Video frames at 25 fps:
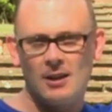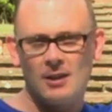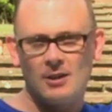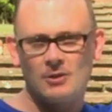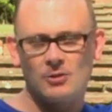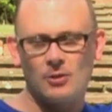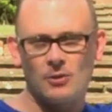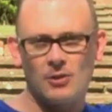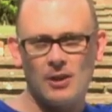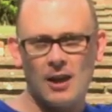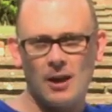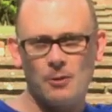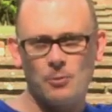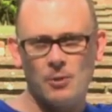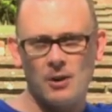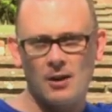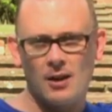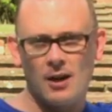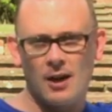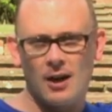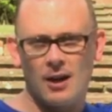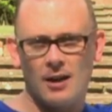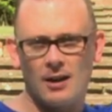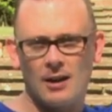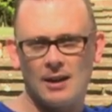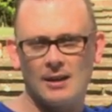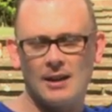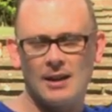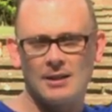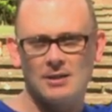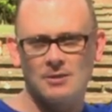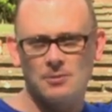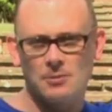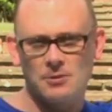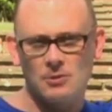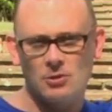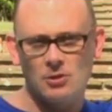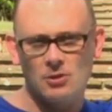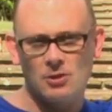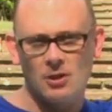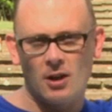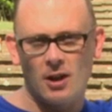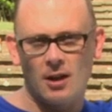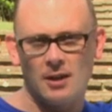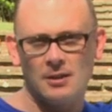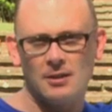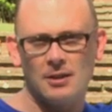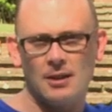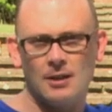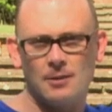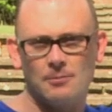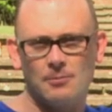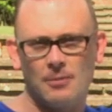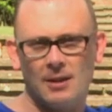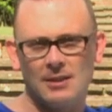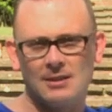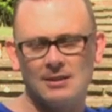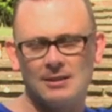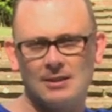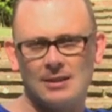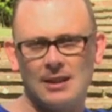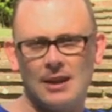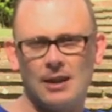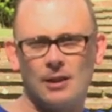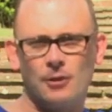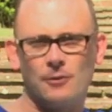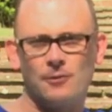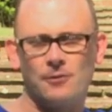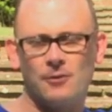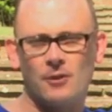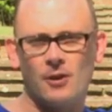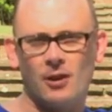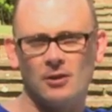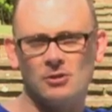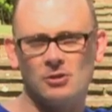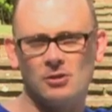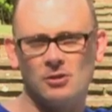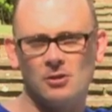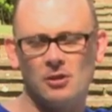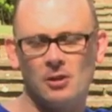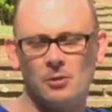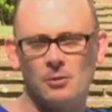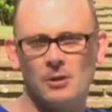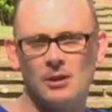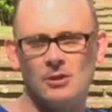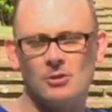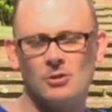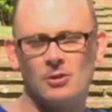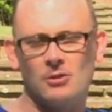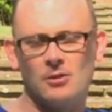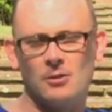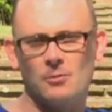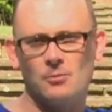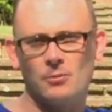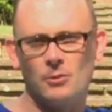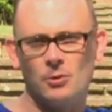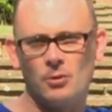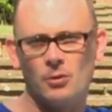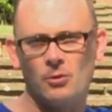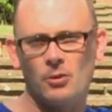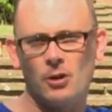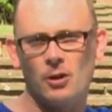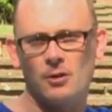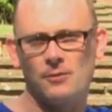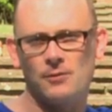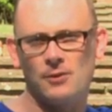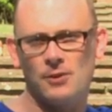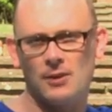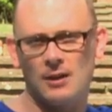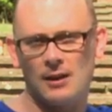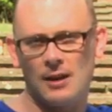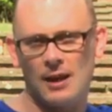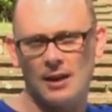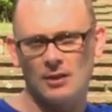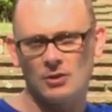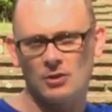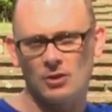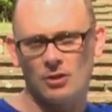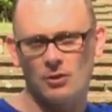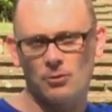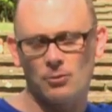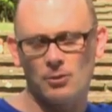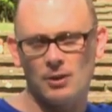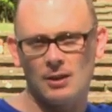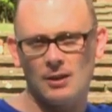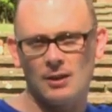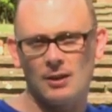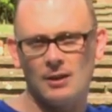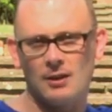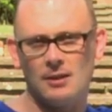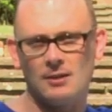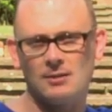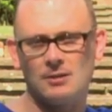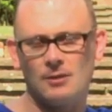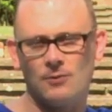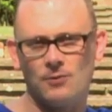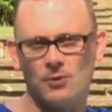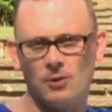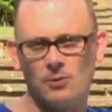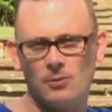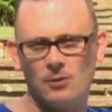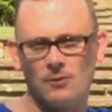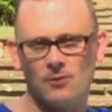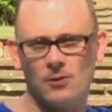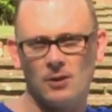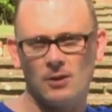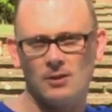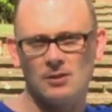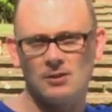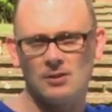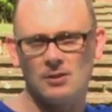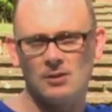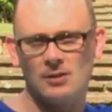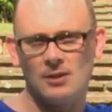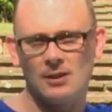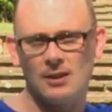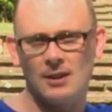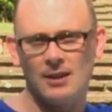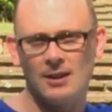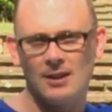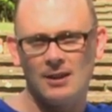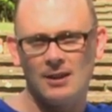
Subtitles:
So there we are. And as John and myself got to know each other more over the next 3 years of university,